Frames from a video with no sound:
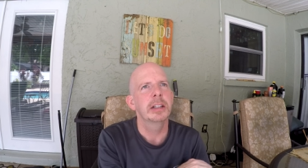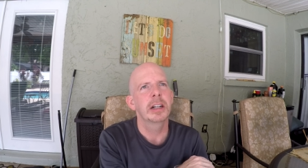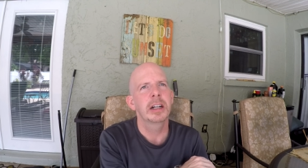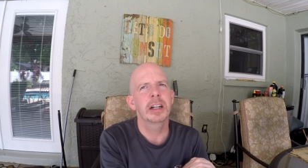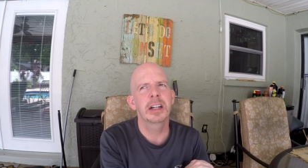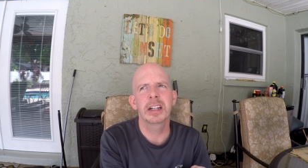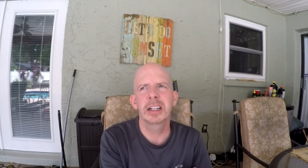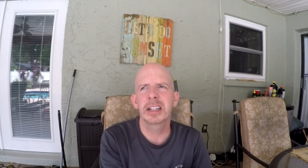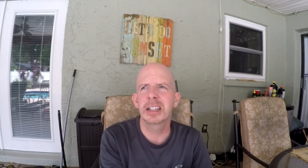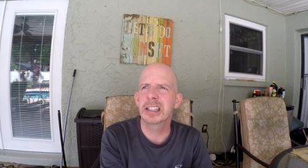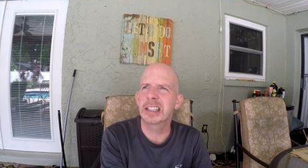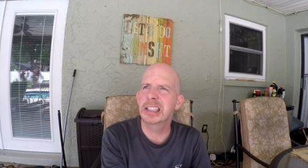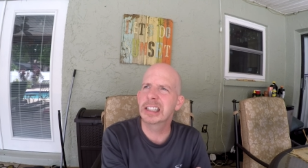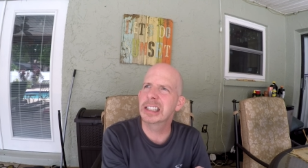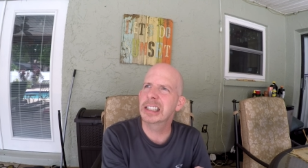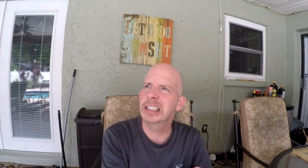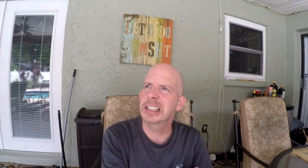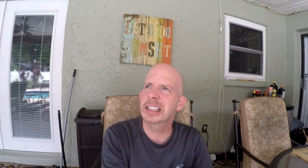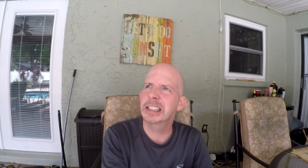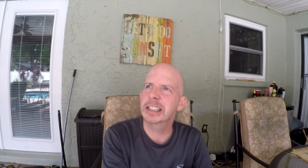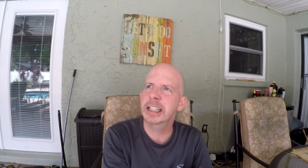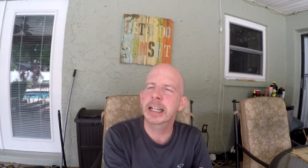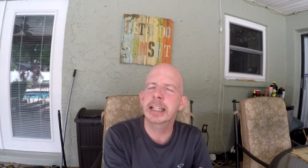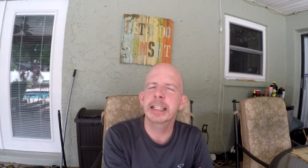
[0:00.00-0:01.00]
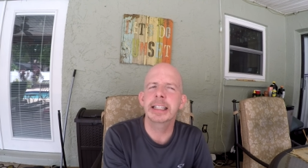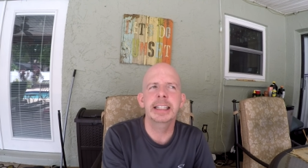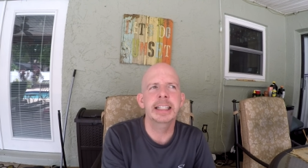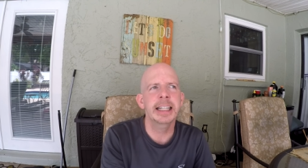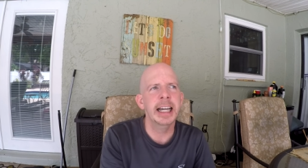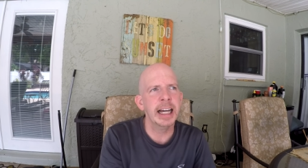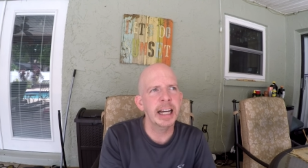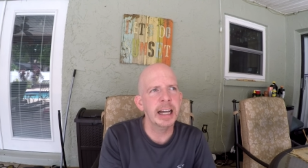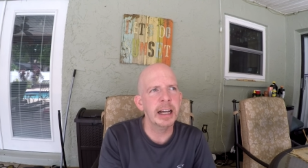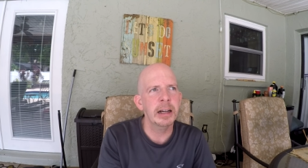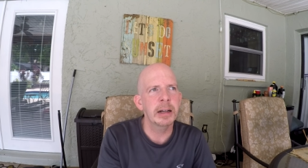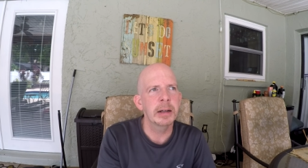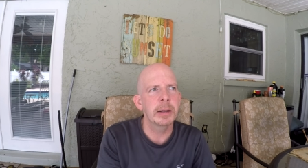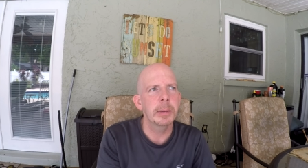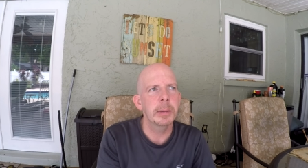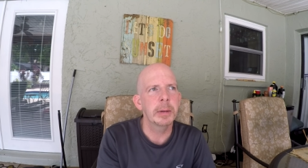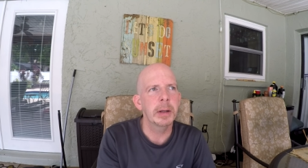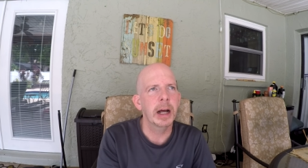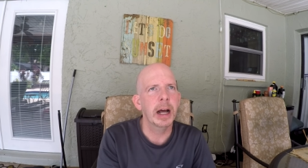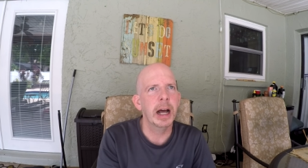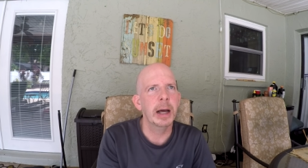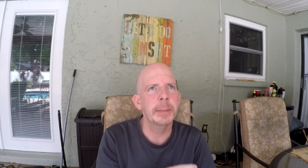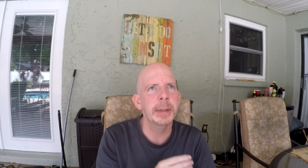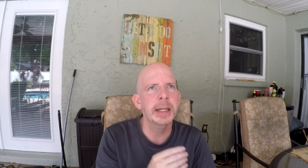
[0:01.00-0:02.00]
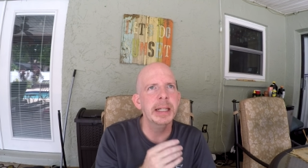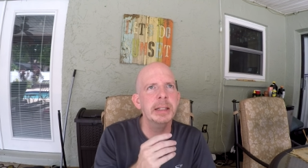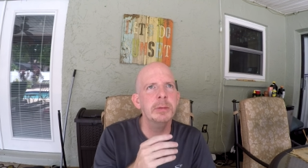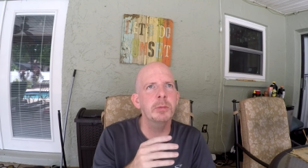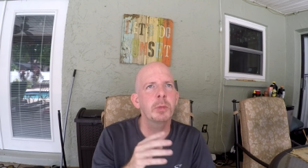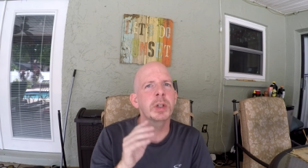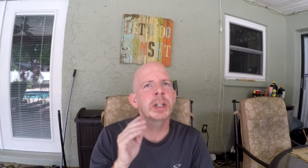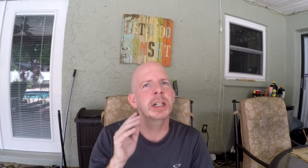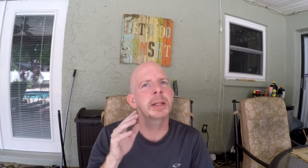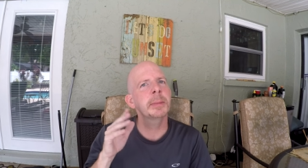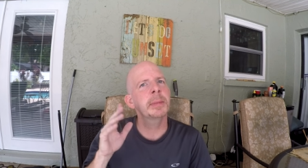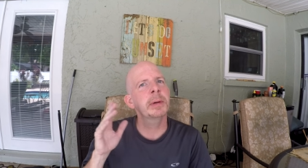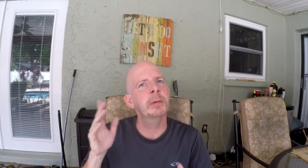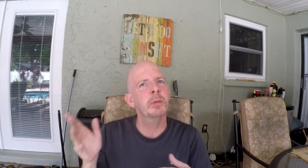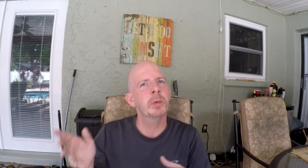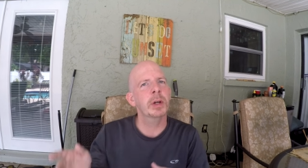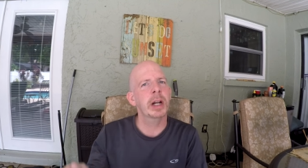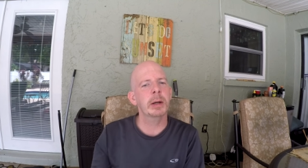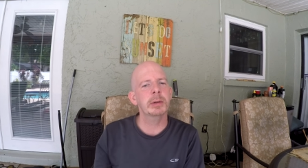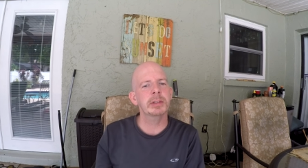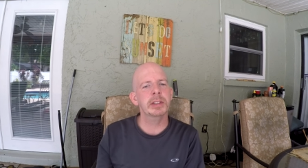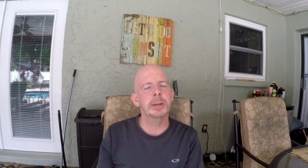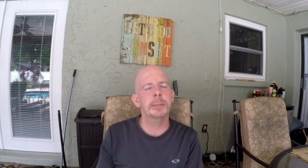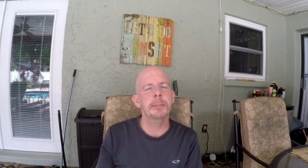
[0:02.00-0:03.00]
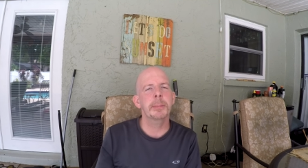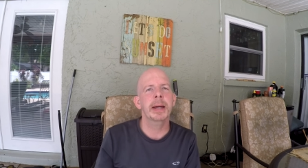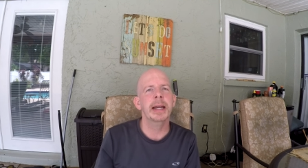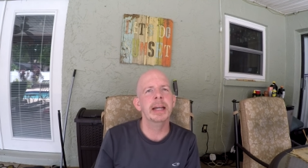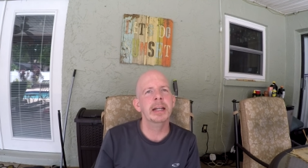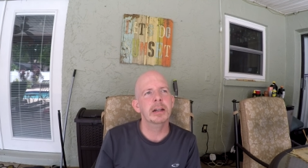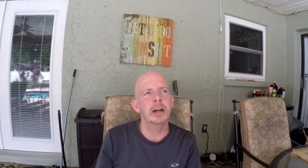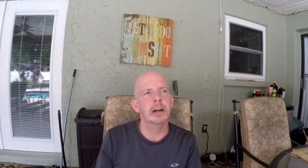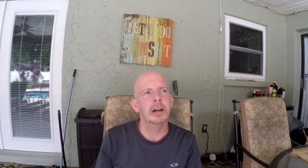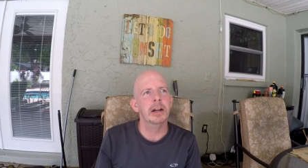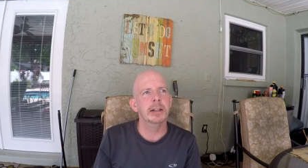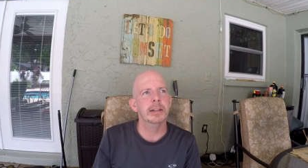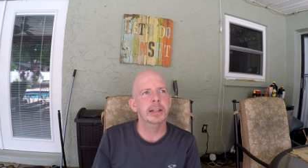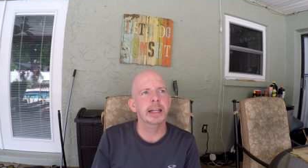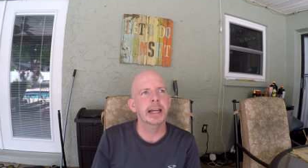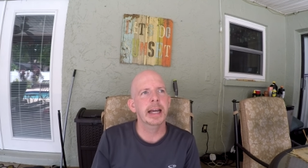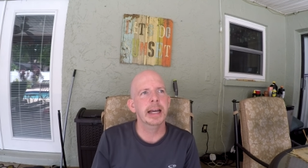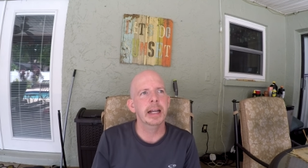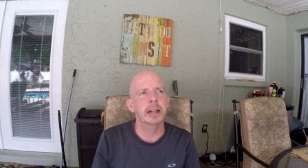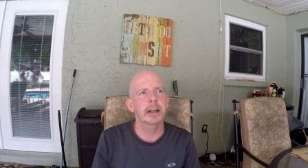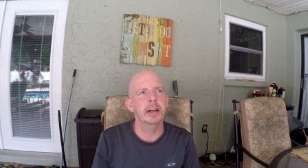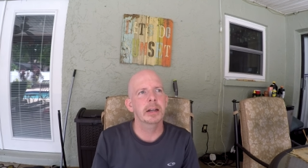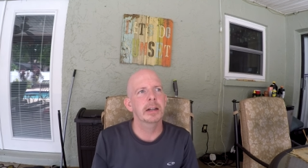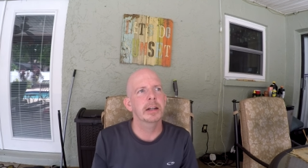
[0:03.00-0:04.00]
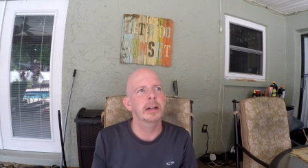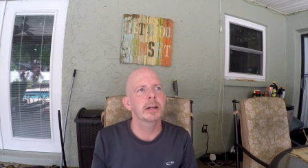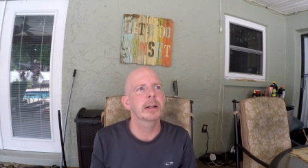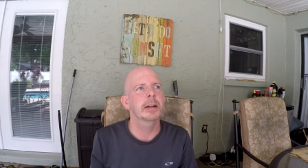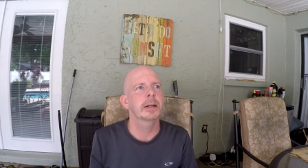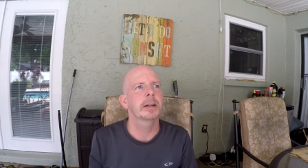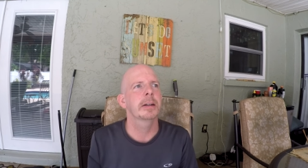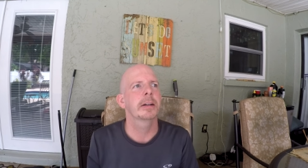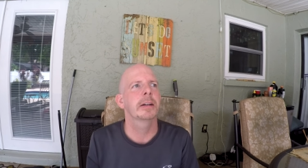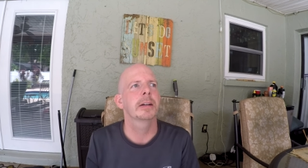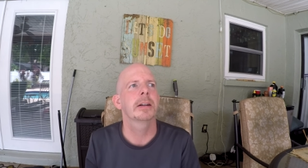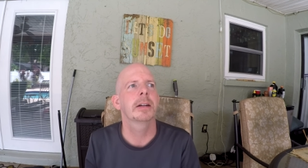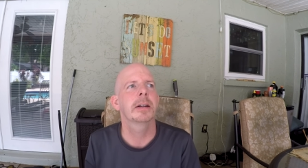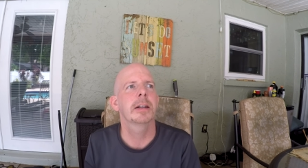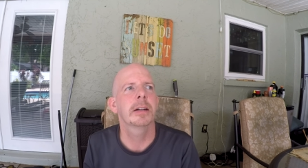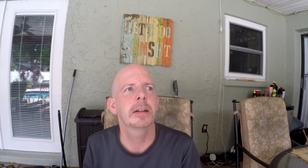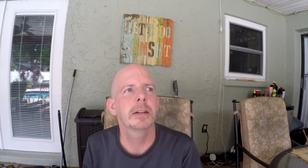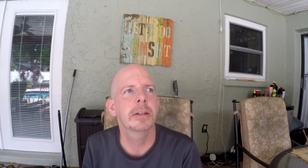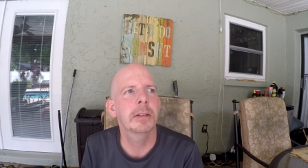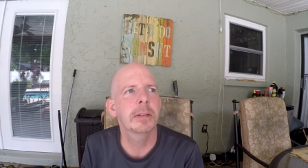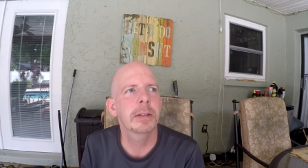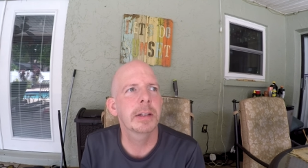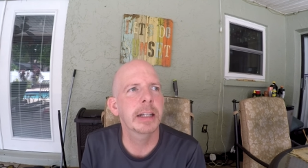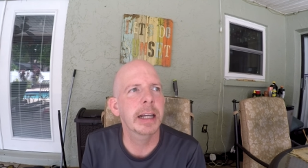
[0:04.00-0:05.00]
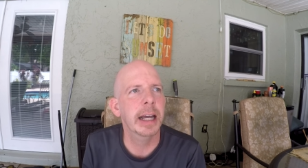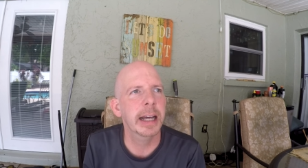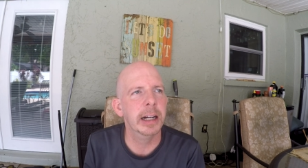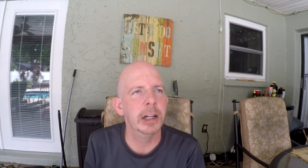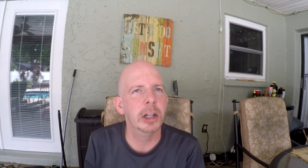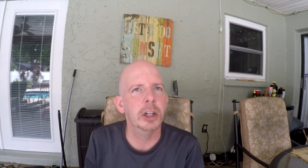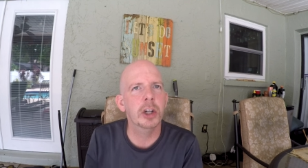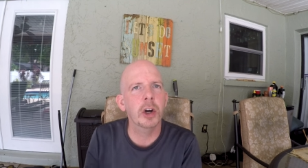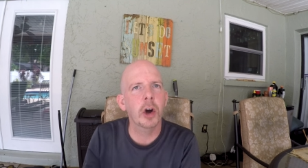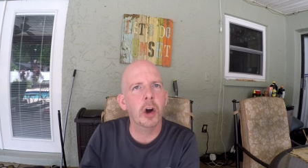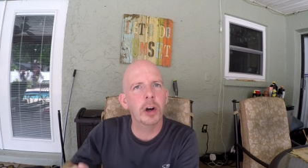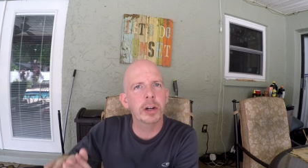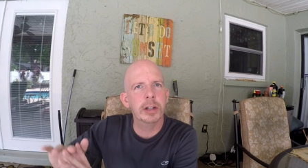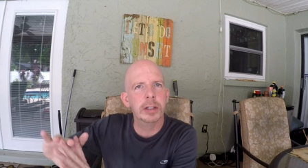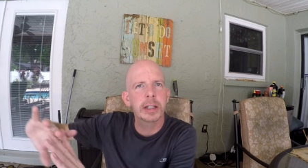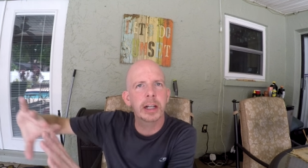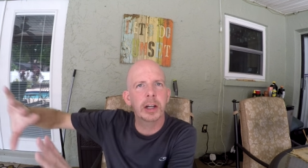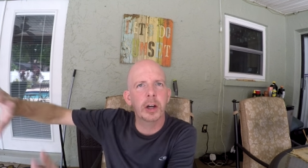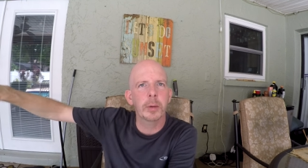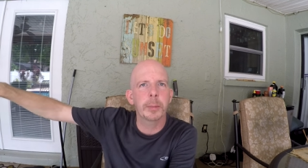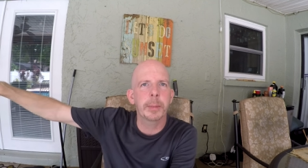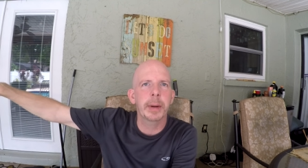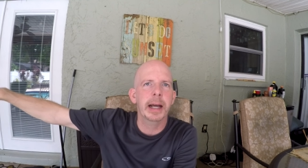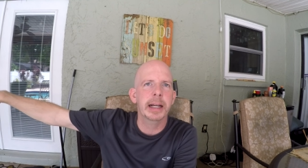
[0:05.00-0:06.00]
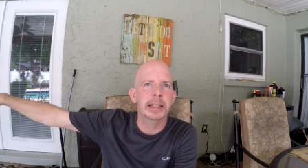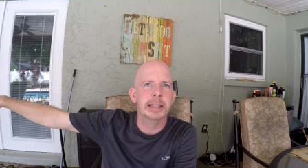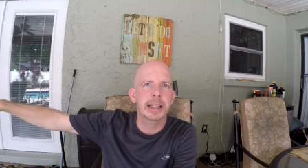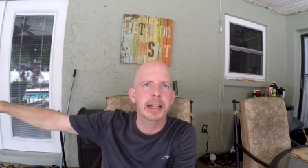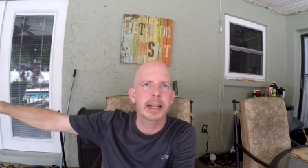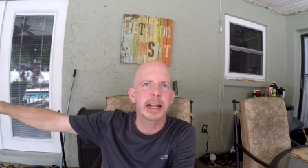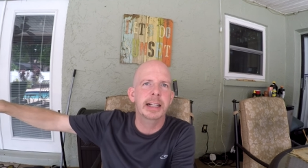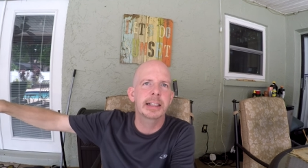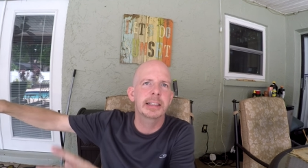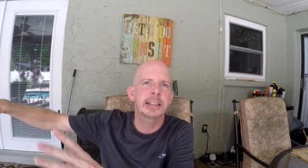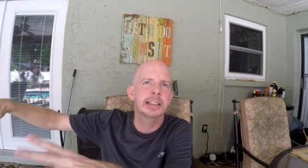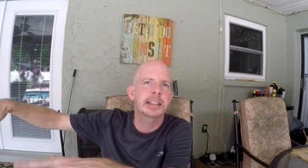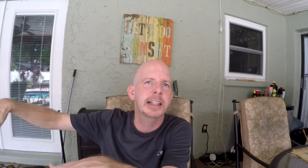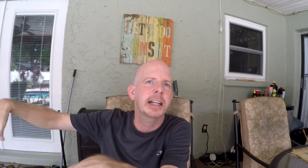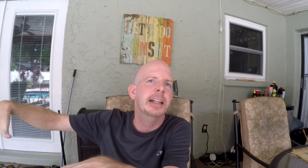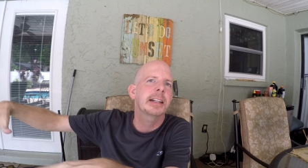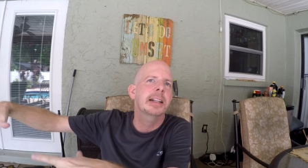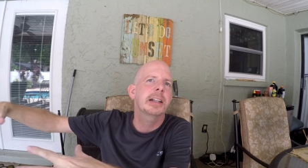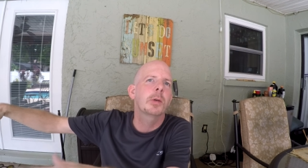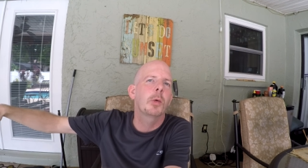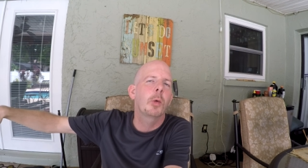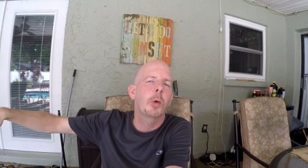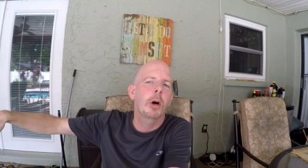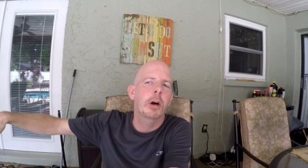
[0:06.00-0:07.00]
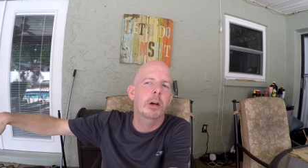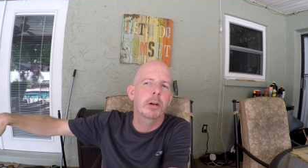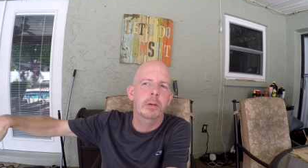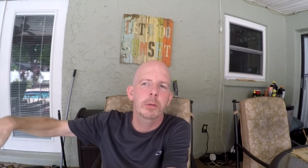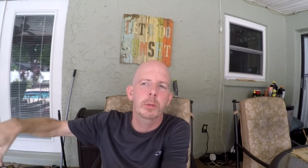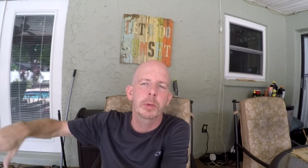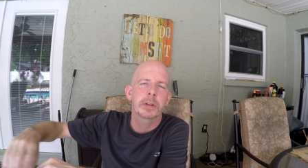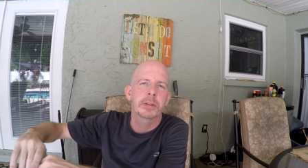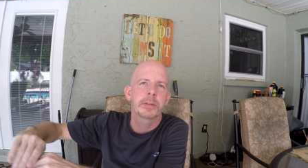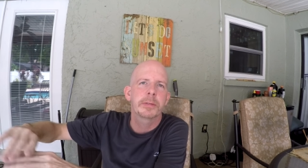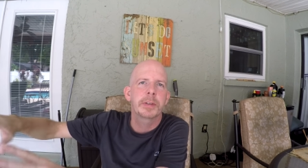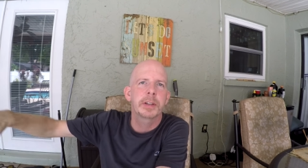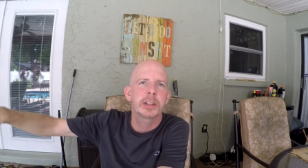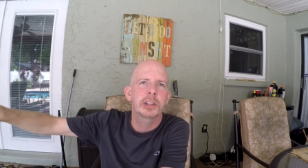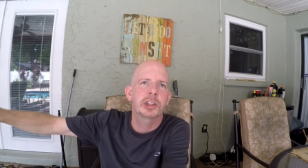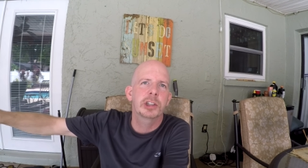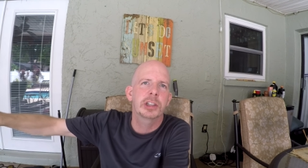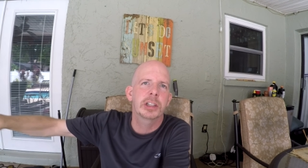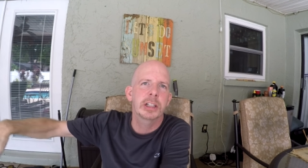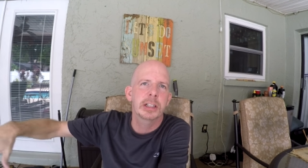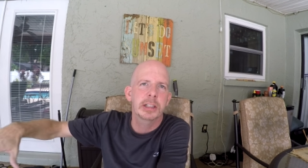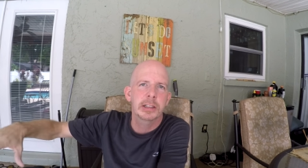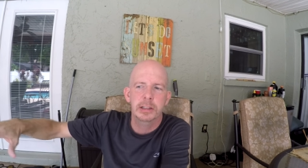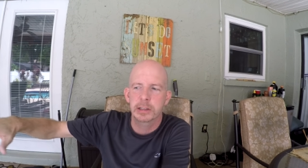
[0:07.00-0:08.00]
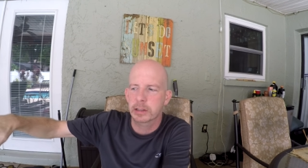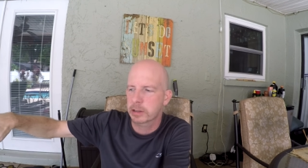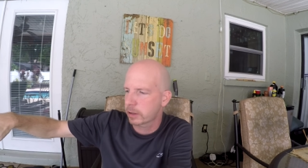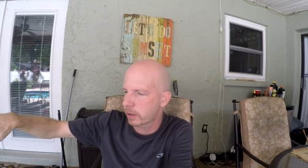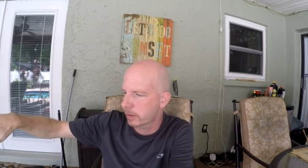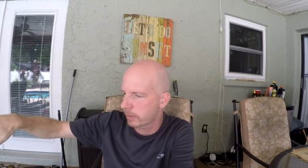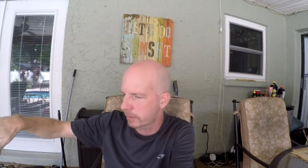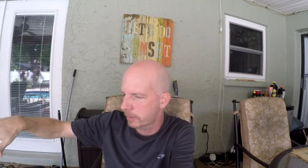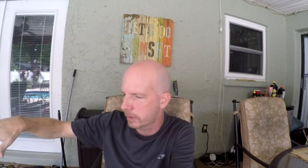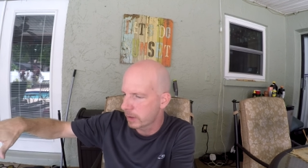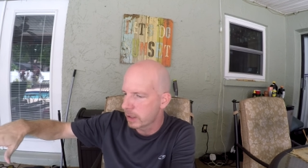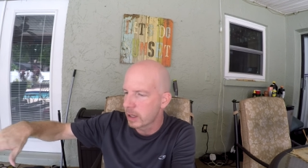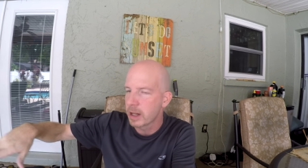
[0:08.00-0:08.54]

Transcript: Uh, yeah. I mean, when in, when I was in Bangkok, they had a they had a garden out back that had standing water with fish in it and stuff.